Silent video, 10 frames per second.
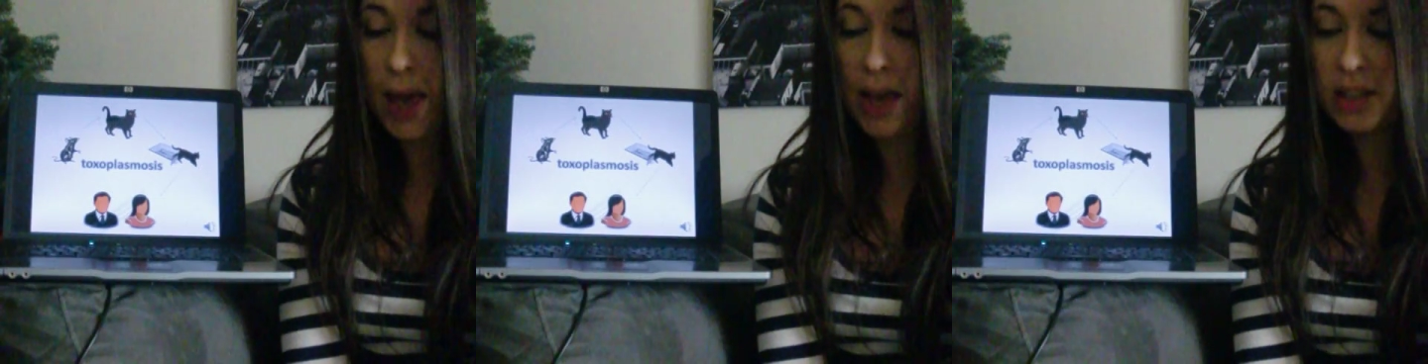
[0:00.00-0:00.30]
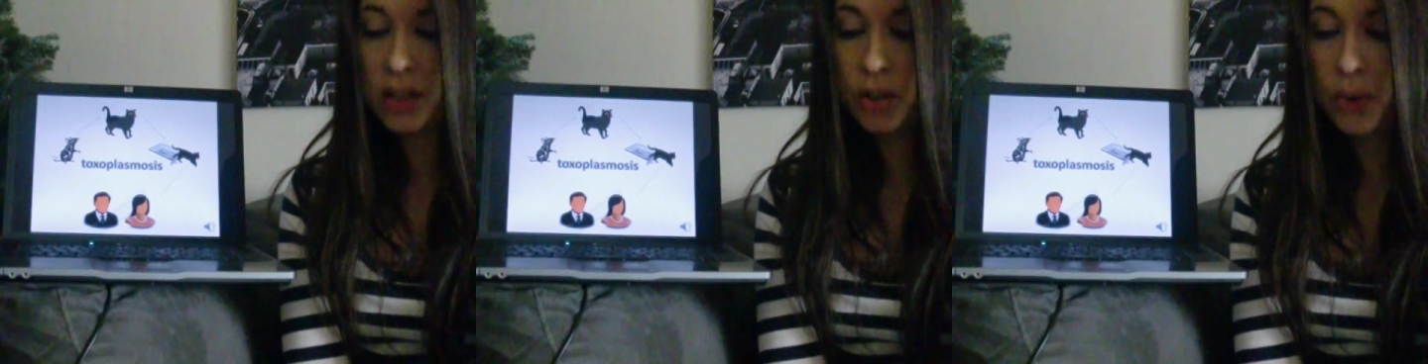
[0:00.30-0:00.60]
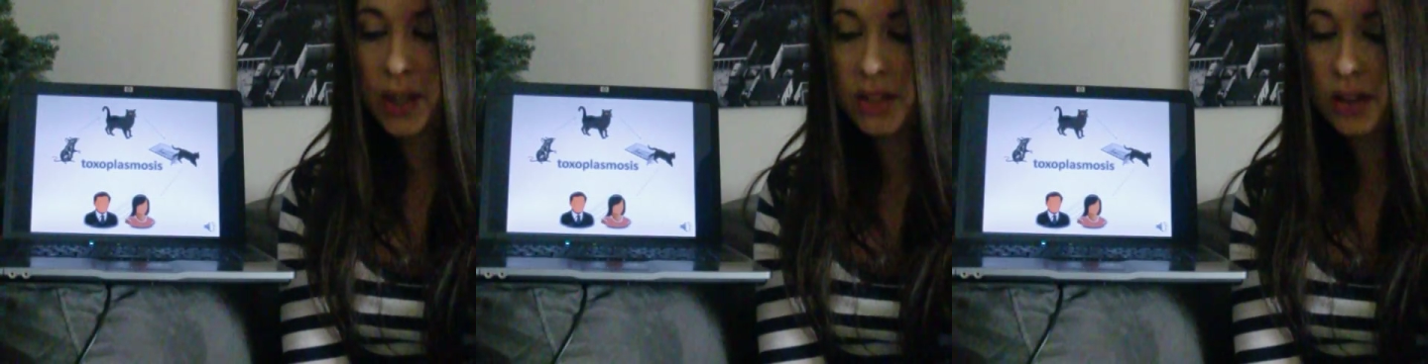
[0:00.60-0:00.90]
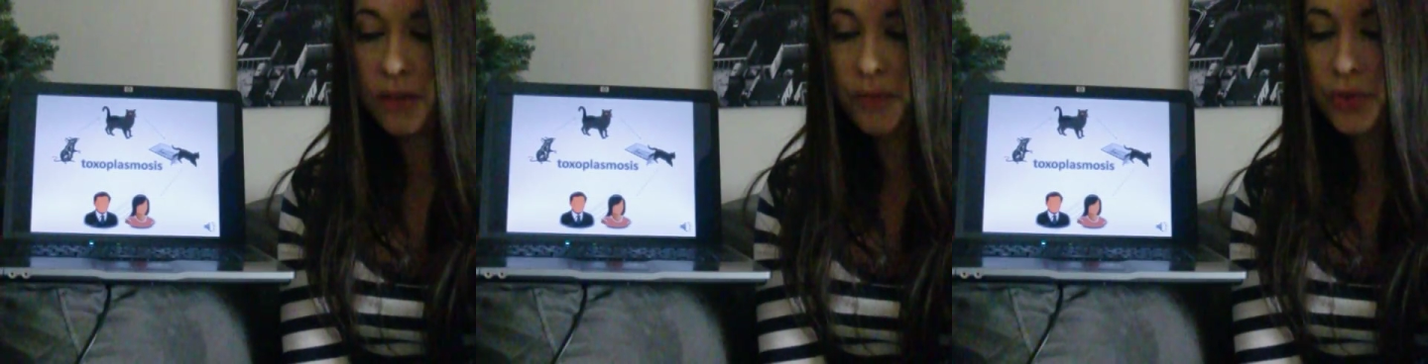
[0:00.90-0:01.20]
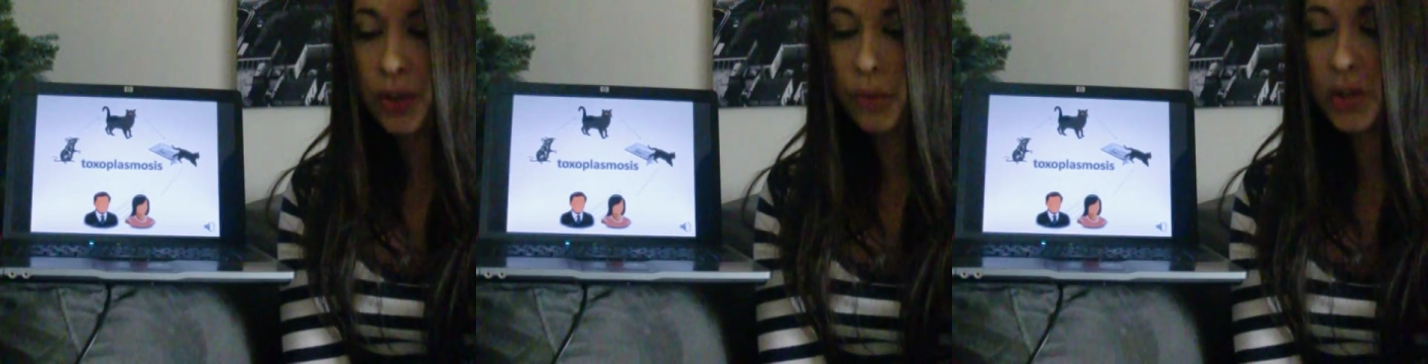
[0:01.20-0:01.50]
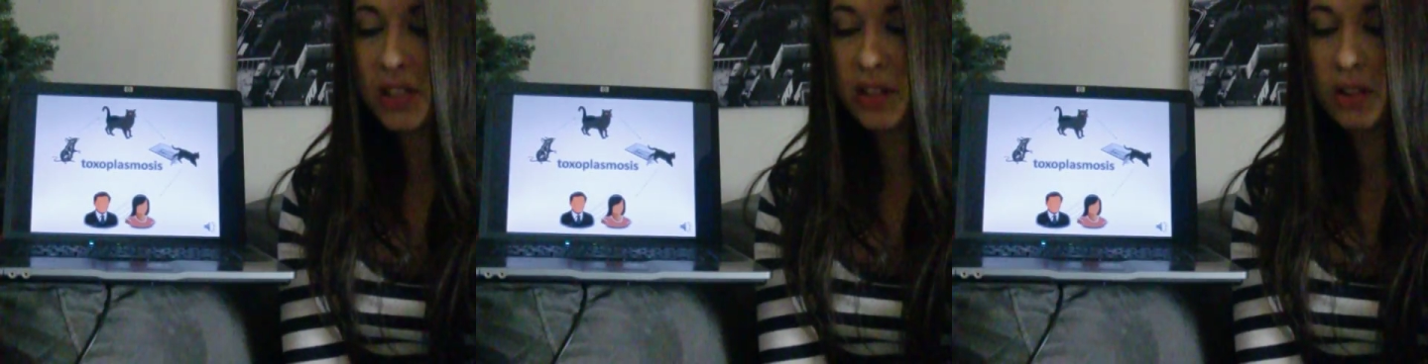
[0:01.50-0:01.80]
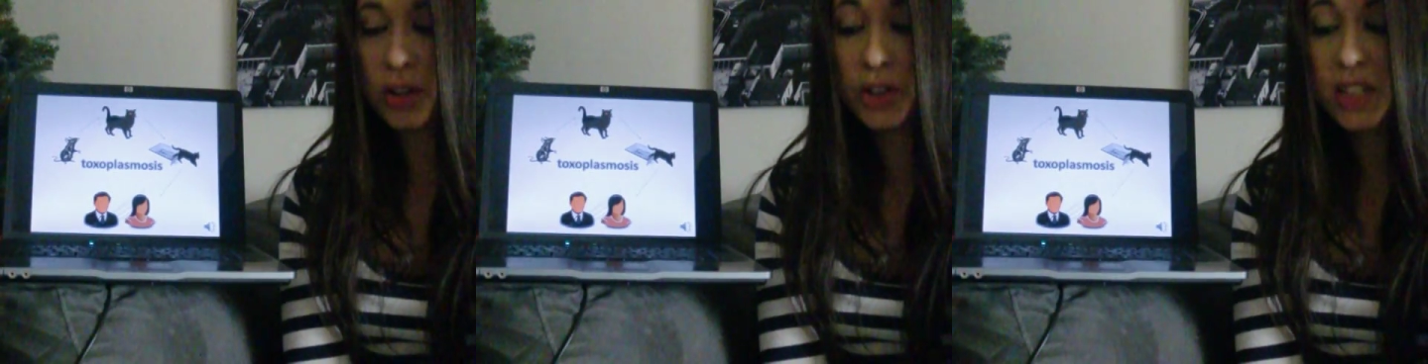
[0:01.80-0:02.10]
acting aggressive, with
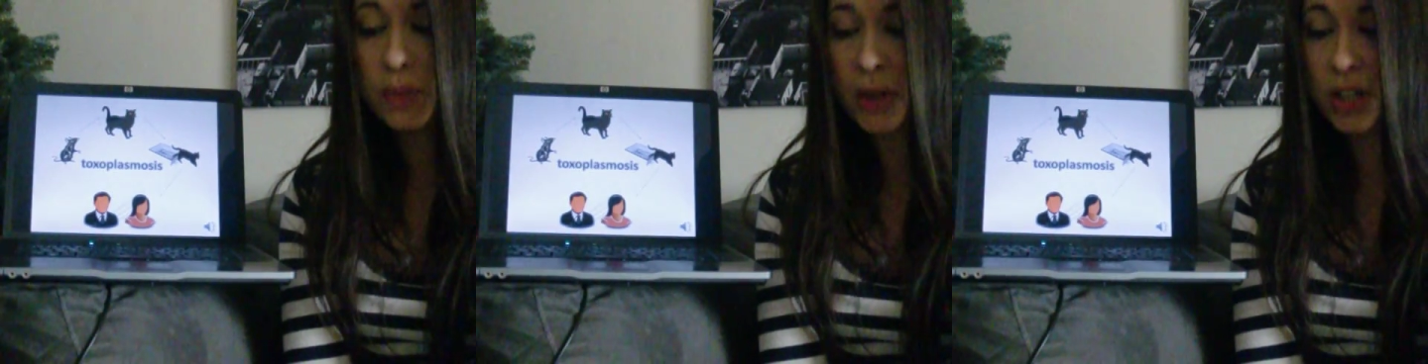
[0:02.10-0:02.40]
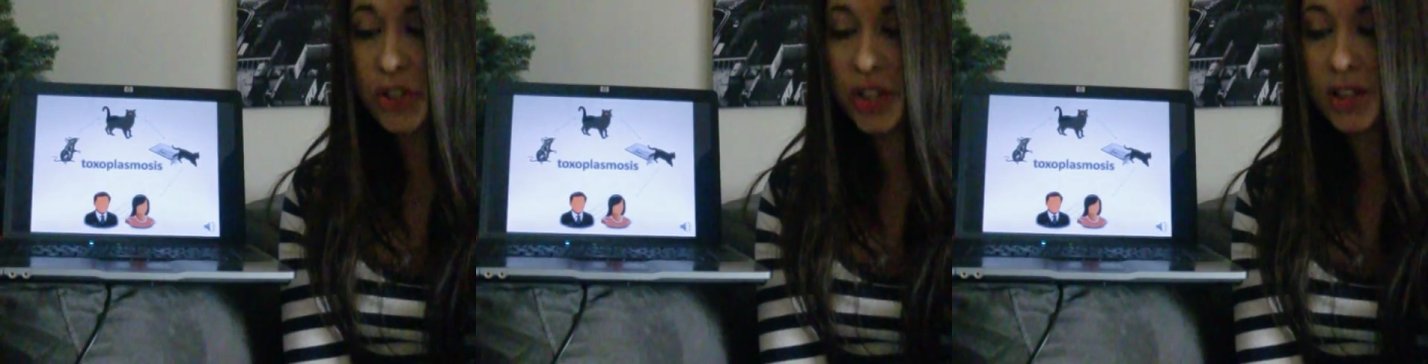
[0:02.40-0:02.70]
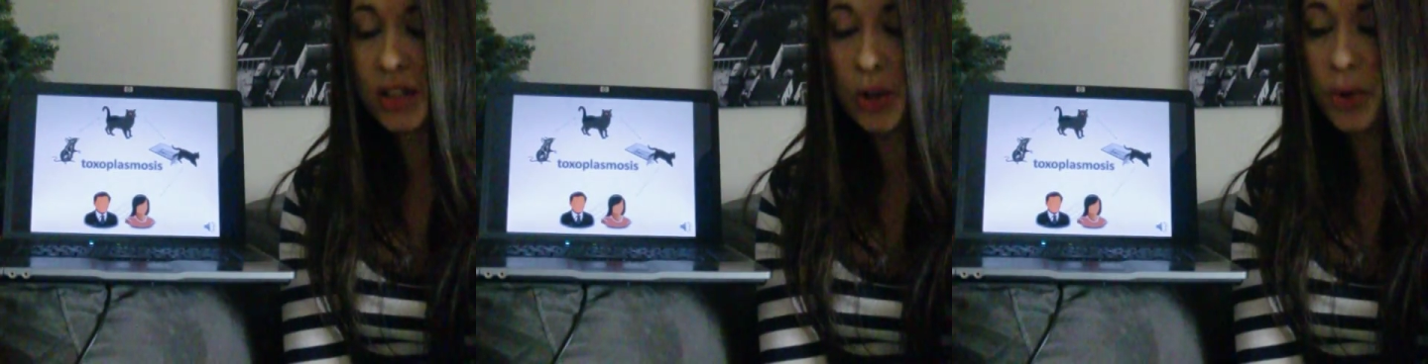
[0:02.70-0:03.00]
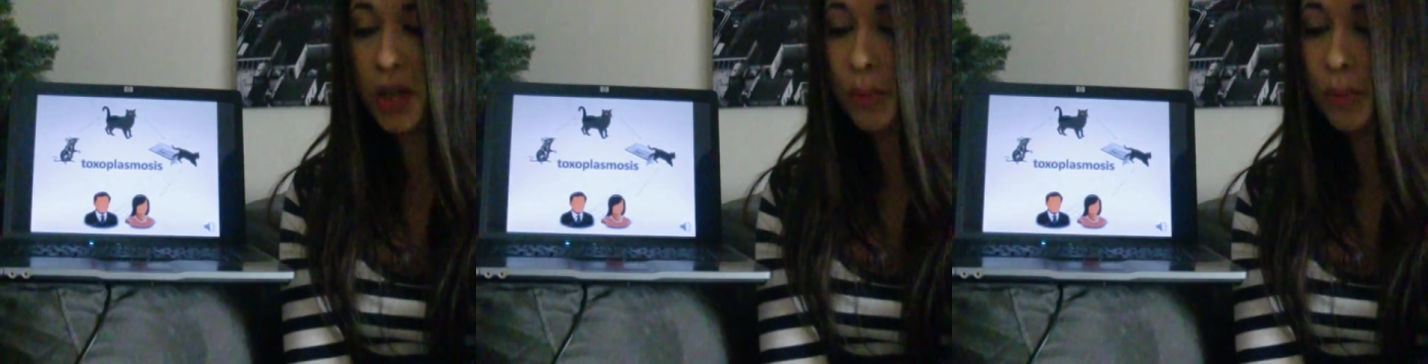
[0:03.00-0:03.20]
slurred speech and slowed